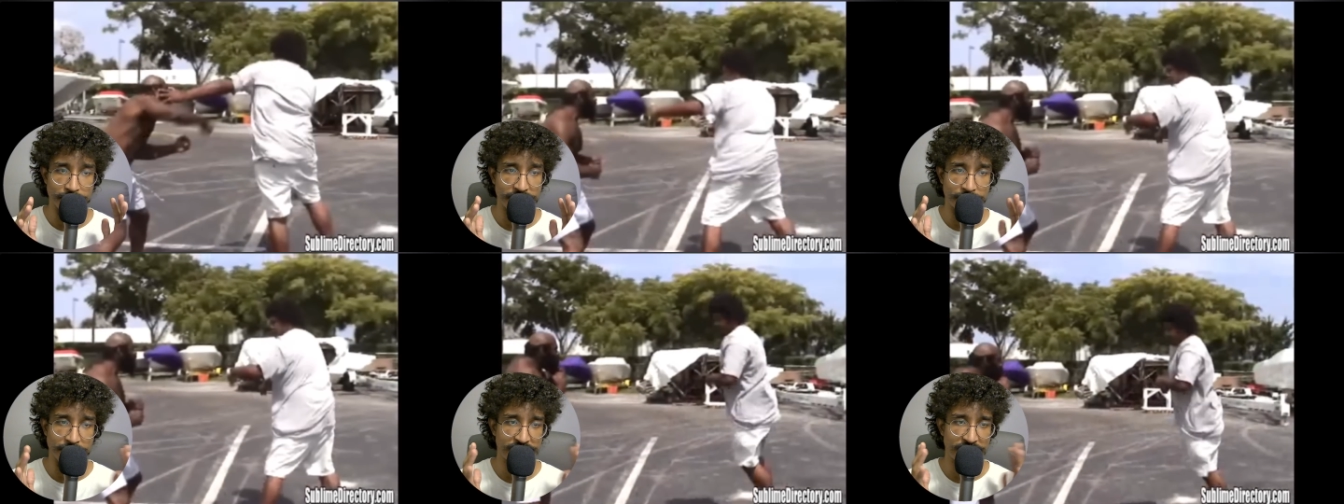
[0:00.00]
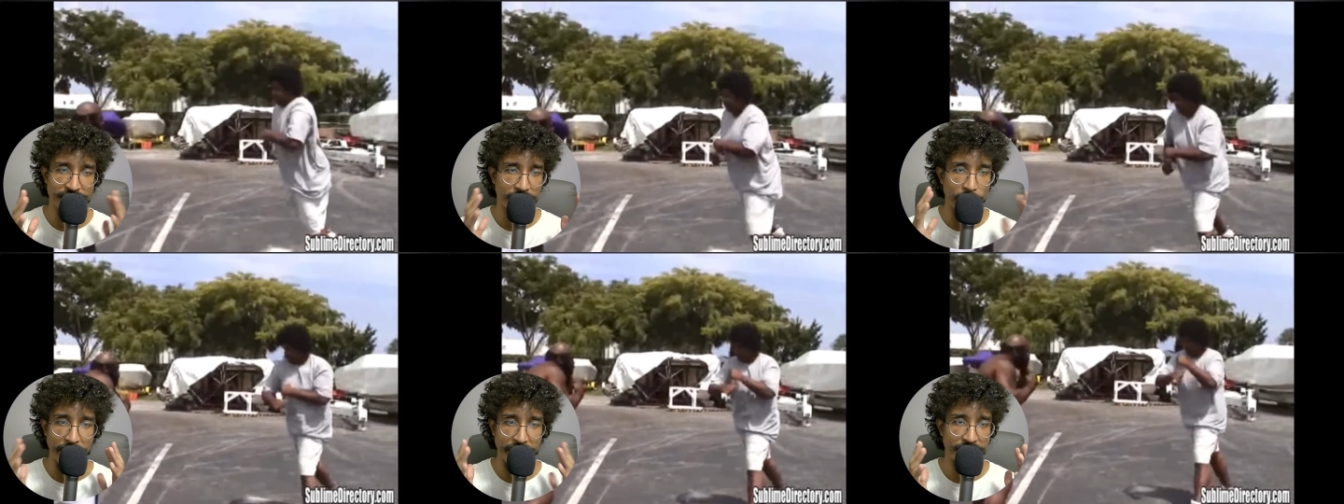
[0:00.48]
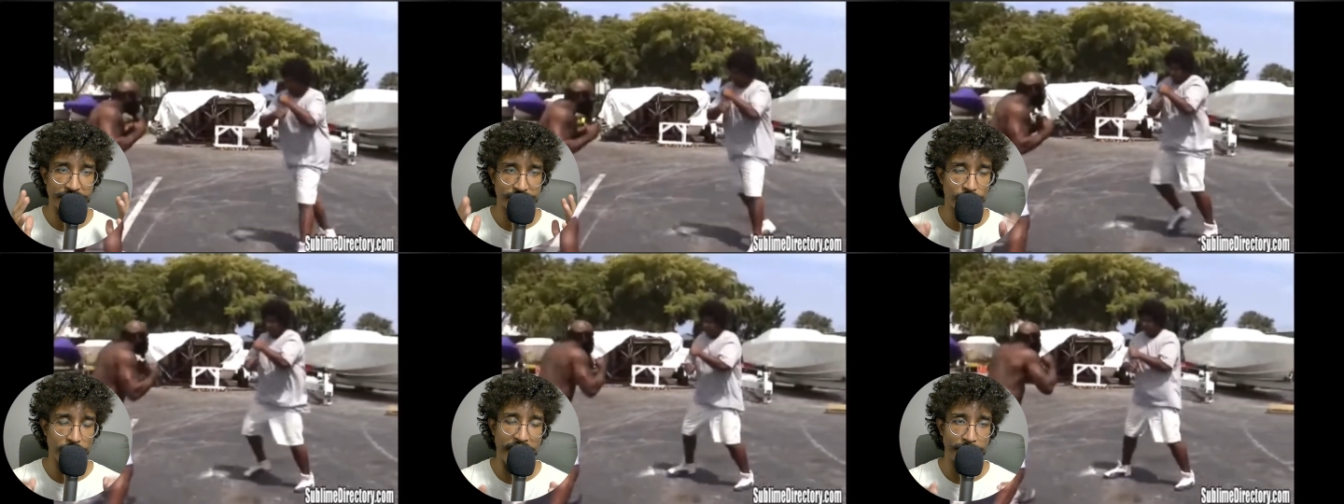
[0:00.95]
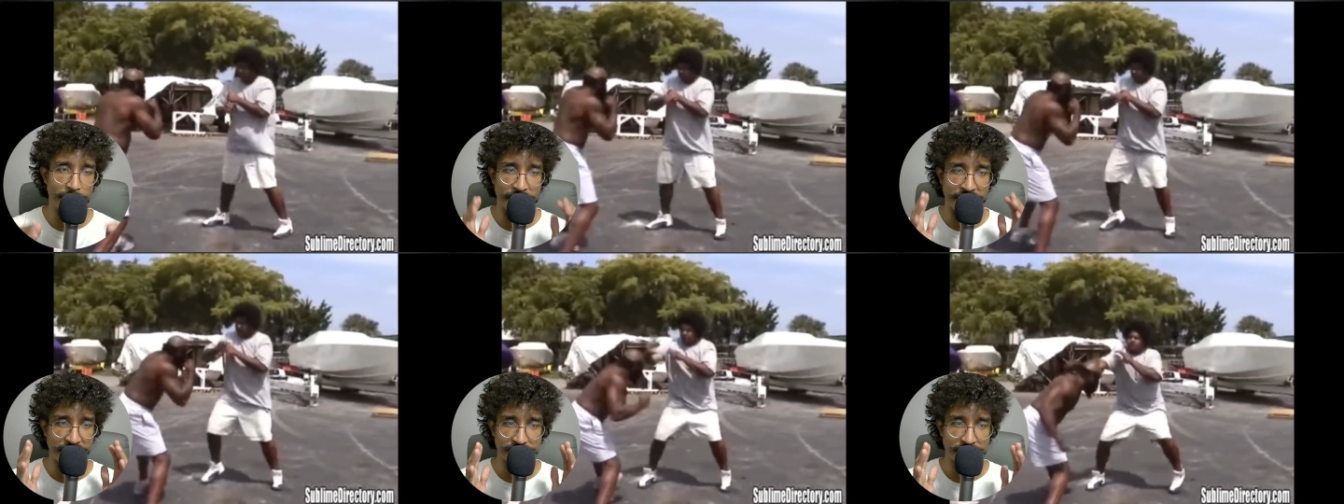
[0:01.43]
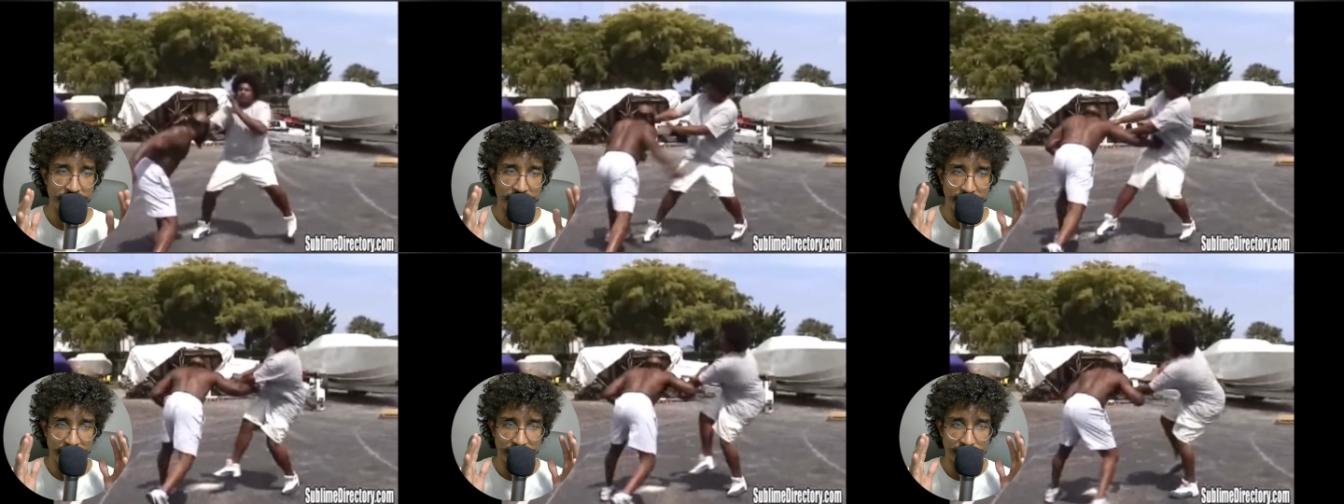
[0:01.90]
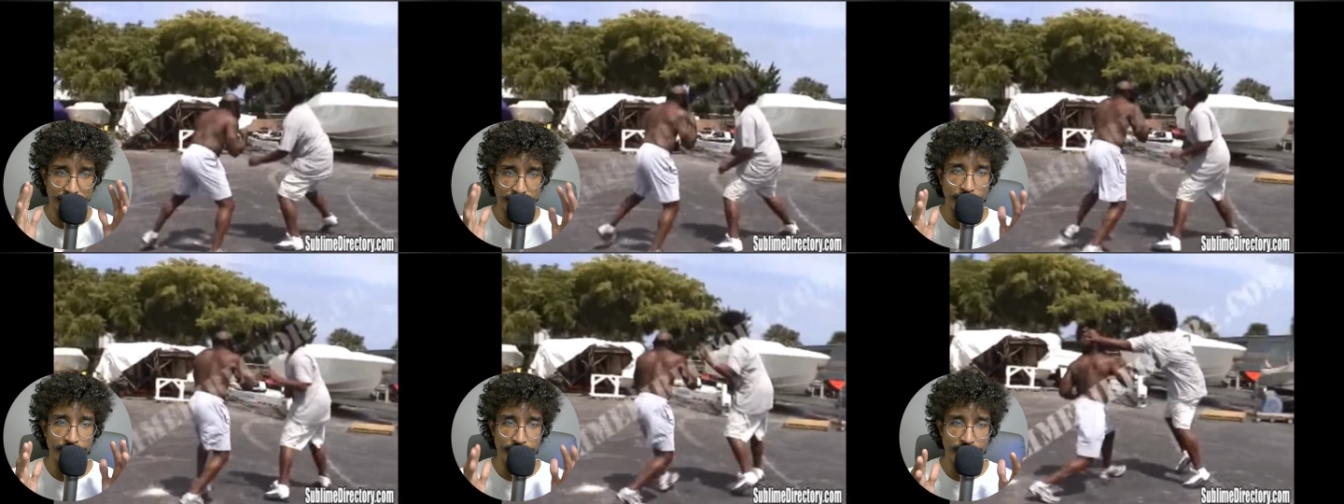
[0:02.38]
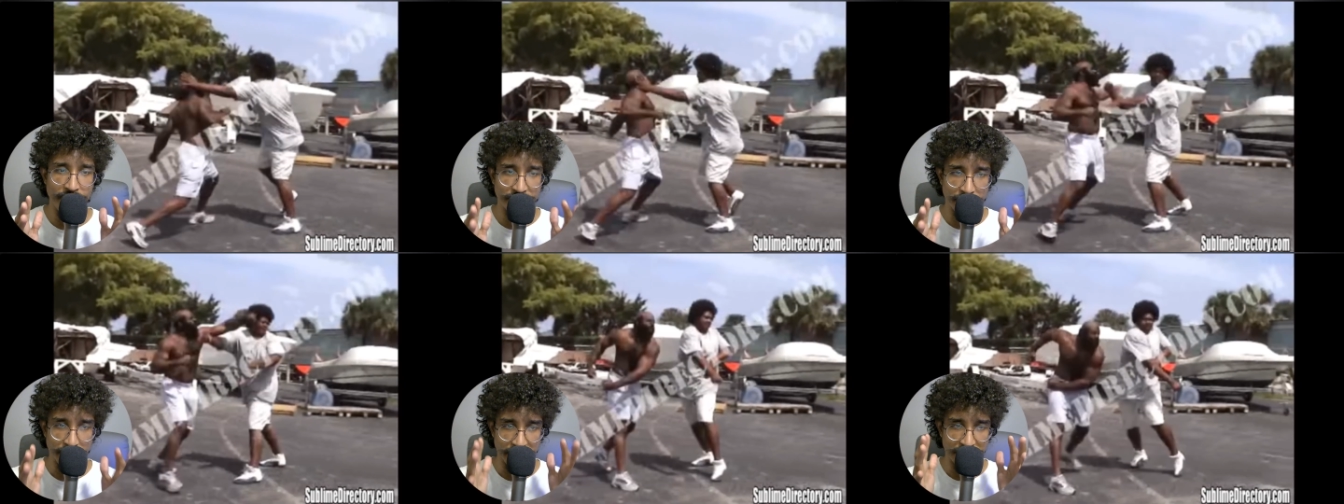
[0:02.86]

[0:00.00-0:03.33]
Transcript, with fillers: specific way to describe it, but he's he's full frontal.